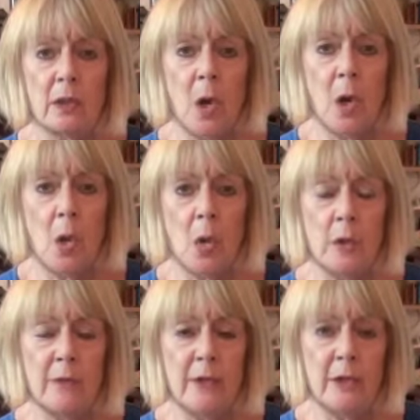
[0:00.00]
and
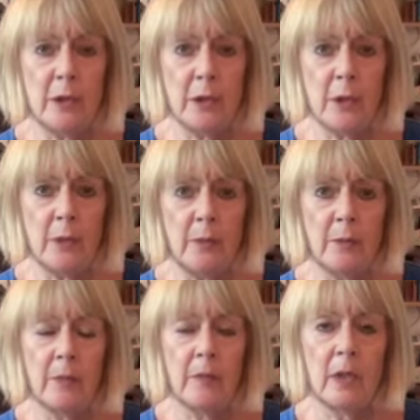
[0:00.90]
hold for 2.
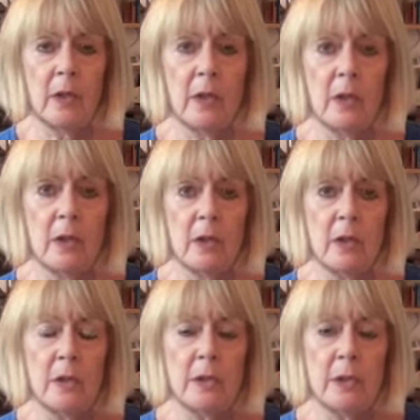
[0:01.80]

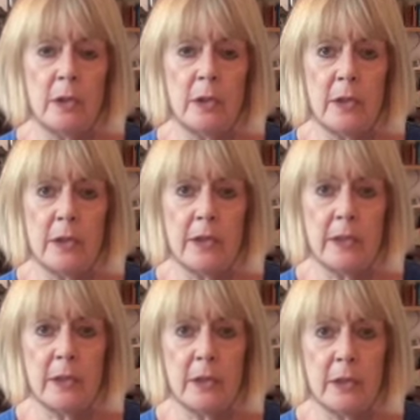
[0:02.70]
So
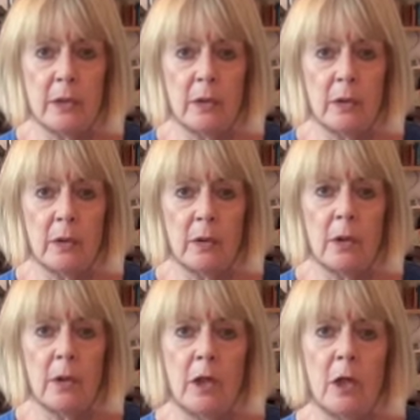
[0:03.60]
just
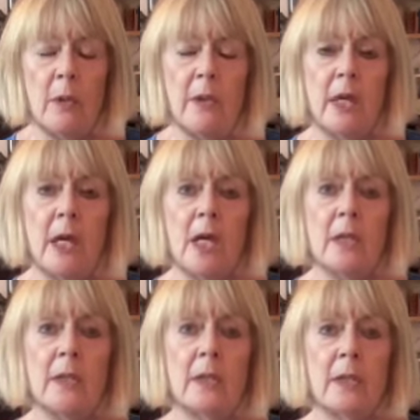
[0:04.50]
go with
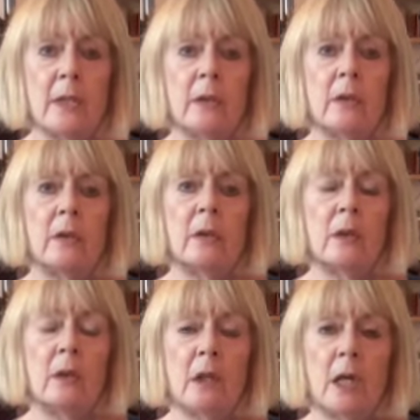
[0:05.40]
that
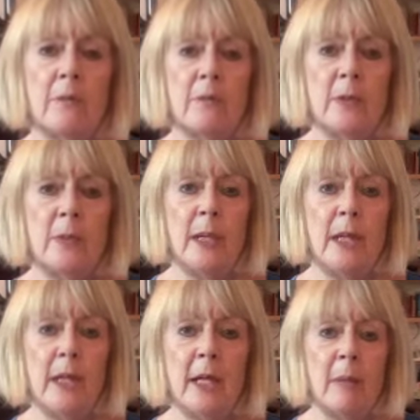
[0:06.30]

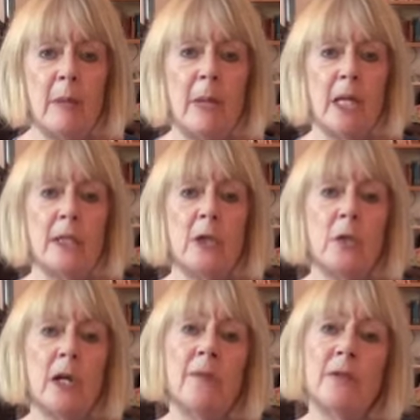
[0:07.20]
comfortably, coming back to
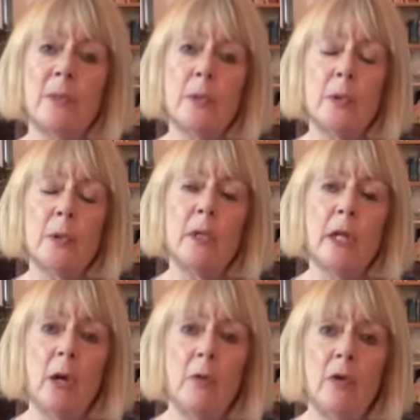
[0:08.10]
your comfortable
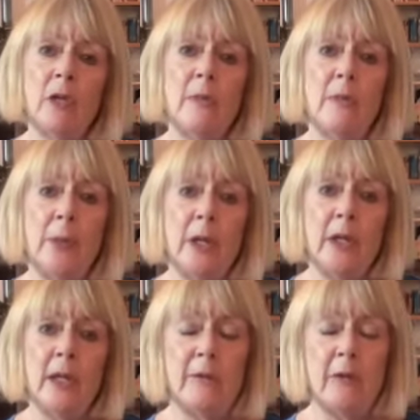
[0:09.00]
rhythm of
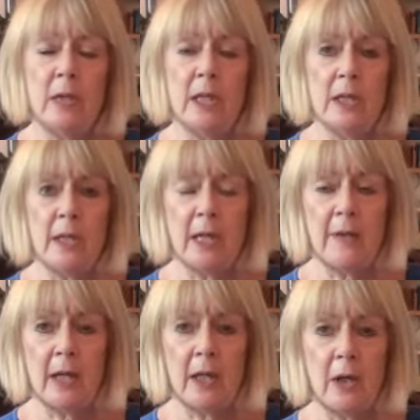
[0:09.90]
breathing if you need to
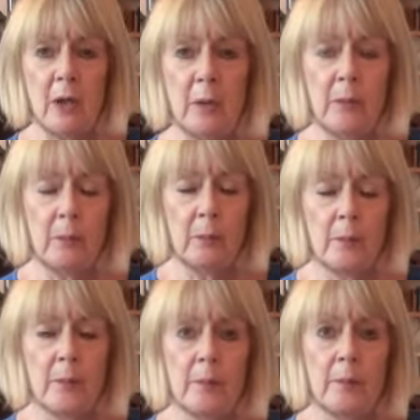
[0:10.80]
let that go.
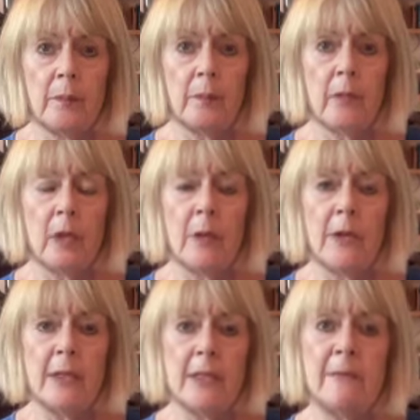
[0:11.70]

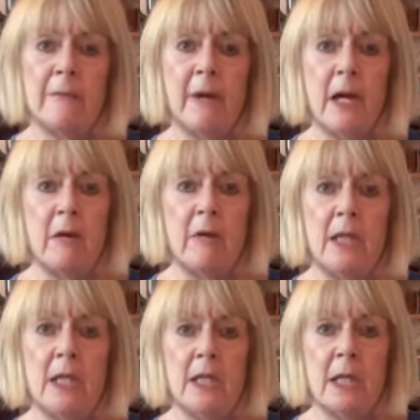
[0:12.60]
But this is a
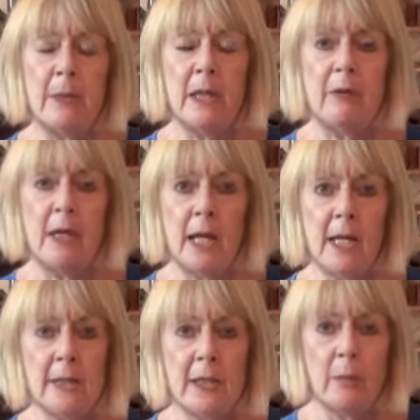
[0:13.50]
very deeply
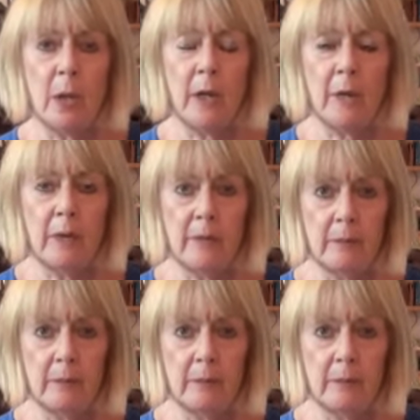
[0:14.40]
relaxing breath.